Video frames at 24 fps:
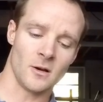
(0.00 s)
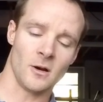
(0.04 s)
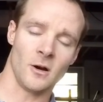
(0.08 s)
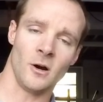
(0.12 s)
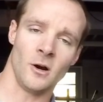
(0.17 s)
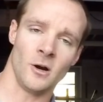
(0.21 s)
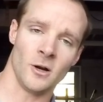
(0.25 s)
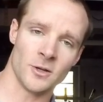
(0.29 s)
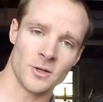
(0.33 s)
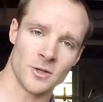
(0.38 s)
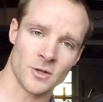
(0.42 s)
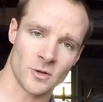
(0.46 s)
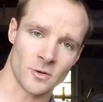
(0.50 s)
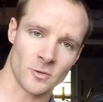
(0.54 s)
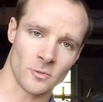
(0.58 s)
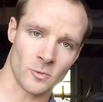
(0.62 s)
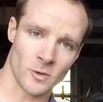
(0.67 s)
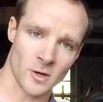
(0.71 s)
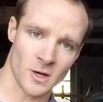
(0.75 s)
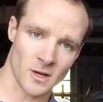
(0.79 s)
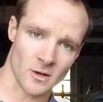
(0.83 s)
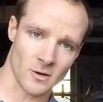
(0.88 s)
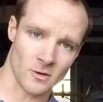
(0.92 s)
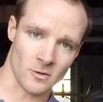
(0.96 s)
on your
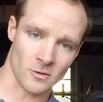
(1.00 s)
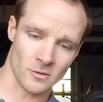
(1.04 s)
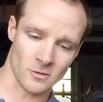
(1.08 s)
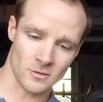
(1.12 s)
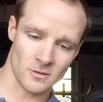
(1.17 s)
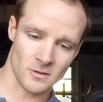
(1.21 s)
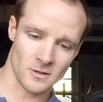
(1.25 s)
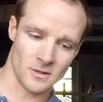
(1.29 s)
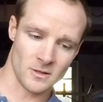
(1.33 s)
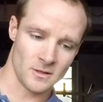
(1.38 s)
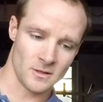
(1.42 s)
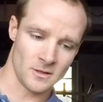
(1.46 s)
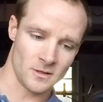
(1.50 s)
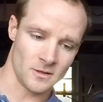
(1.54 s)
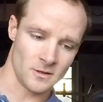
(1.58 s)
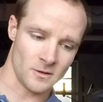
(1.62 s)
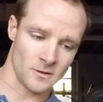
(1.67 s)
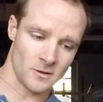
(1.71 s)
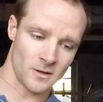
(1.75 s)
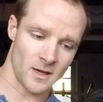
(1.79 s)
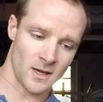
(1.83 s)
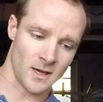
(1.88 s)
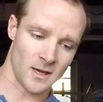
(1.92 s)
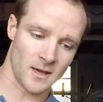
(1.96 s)
reel,
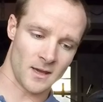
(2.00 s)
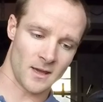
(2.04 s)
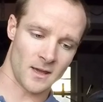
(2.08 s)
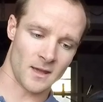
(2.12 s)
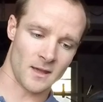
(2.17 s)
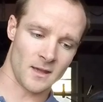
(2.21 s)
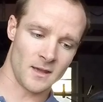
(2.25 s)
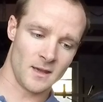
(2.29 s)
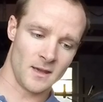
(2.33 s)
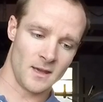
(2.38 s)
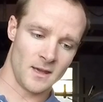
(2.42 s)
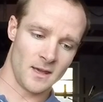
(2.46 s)
okay?